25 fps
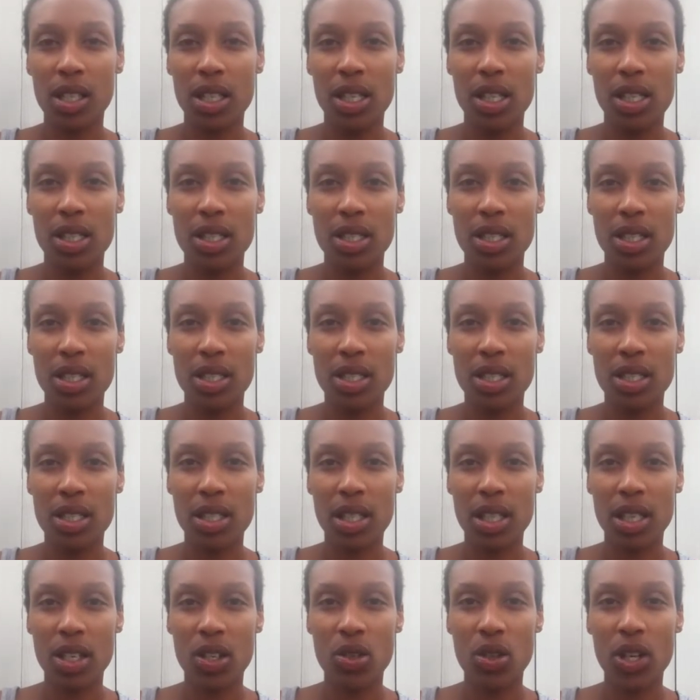
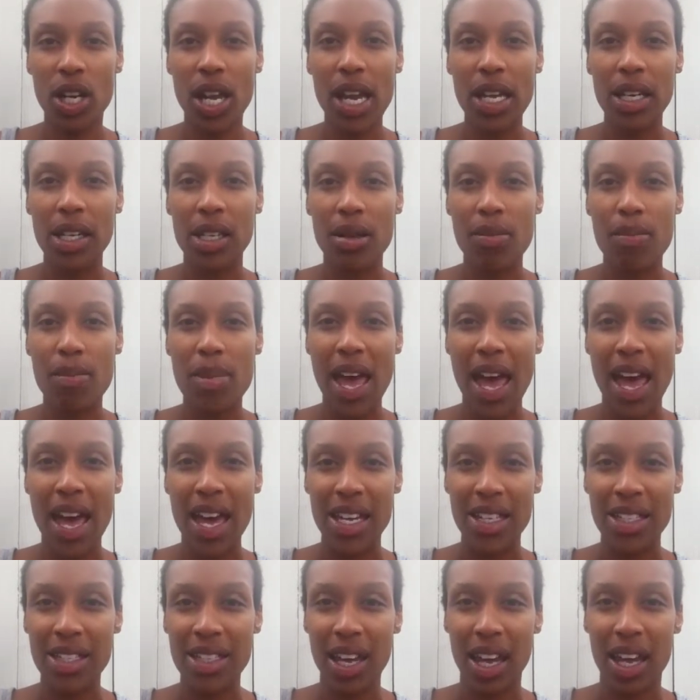it created a
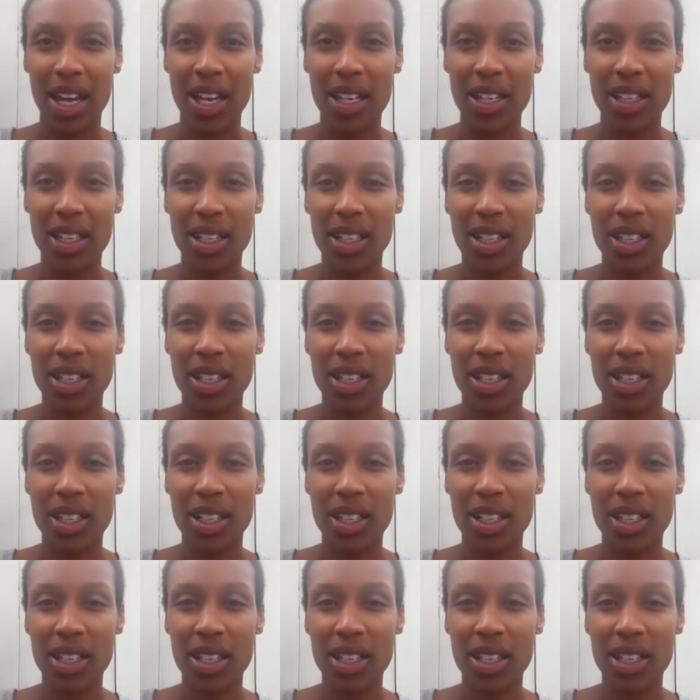bad day.